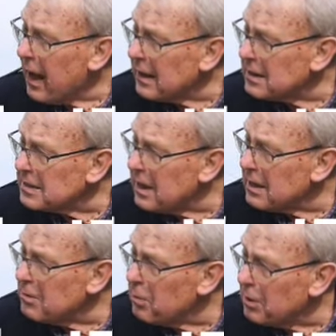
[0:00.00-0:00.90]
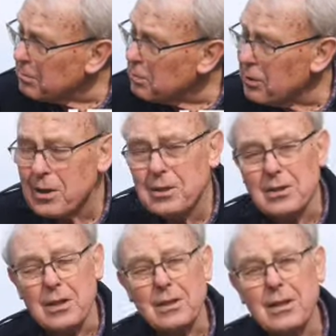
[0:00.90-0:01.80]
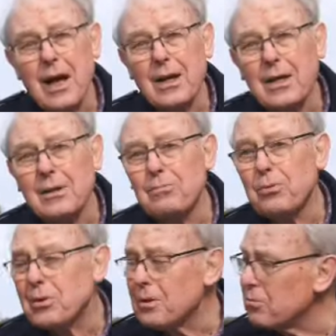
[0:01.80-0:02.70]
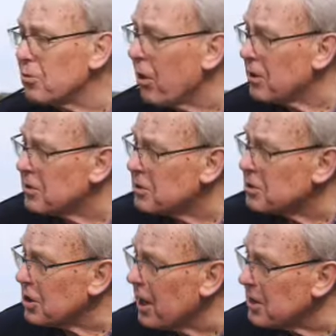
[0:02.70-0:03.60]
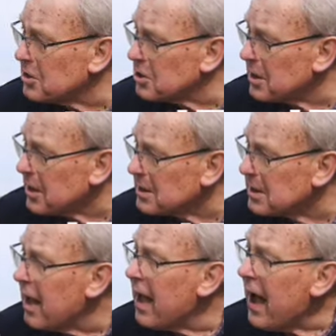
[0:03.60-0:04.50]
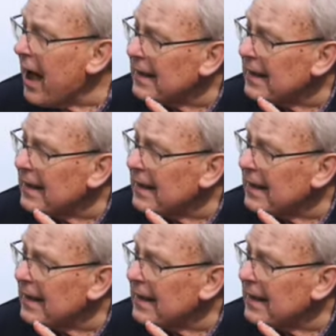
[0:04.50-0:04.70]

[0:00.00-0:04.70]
And there's only one person that can put them right and change them.